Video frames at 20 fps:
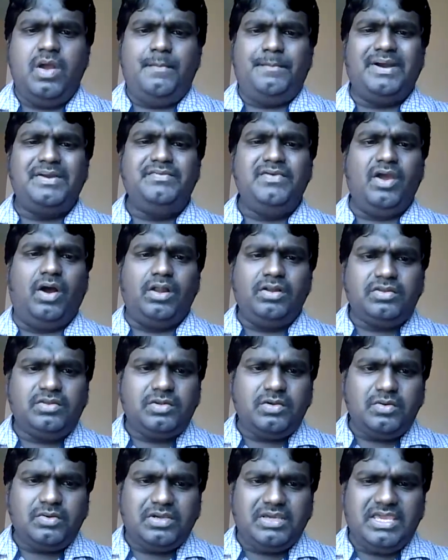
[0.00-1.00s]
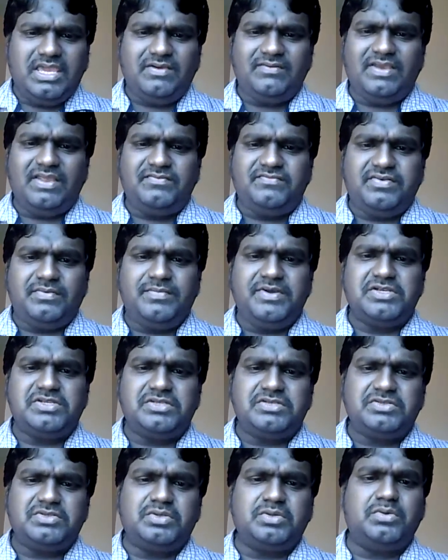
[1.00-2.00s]
But we also give
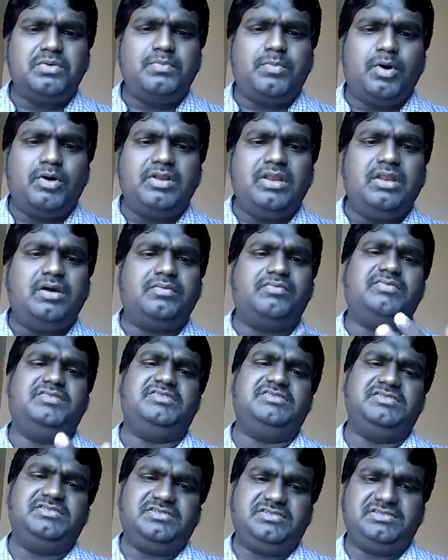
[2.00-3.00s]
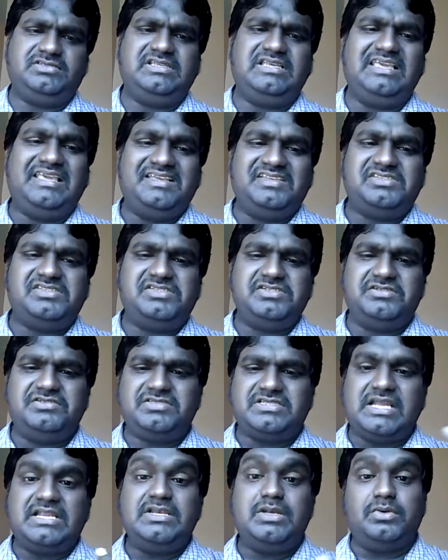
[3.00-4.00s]
information through body languages,
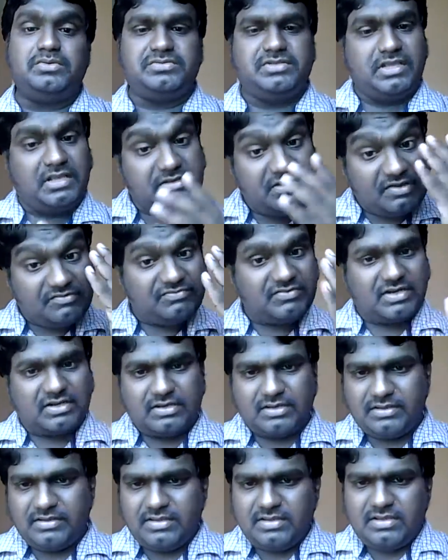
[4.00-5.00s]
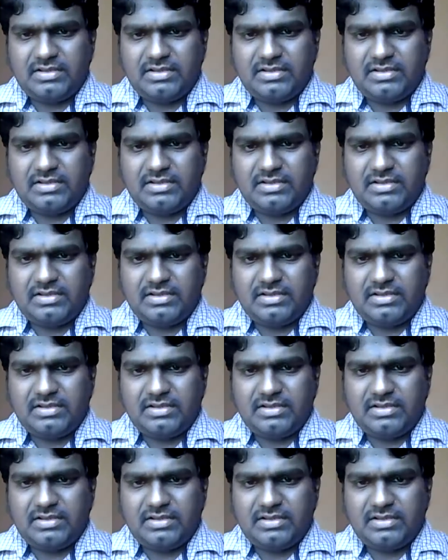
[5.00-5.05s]
gestures, and looks. Definitely.